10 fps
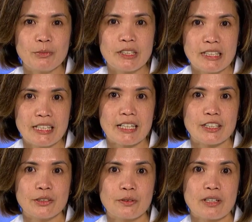community
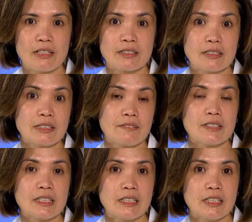care in
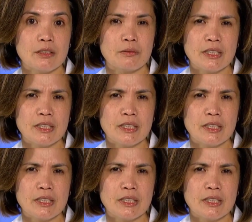2017,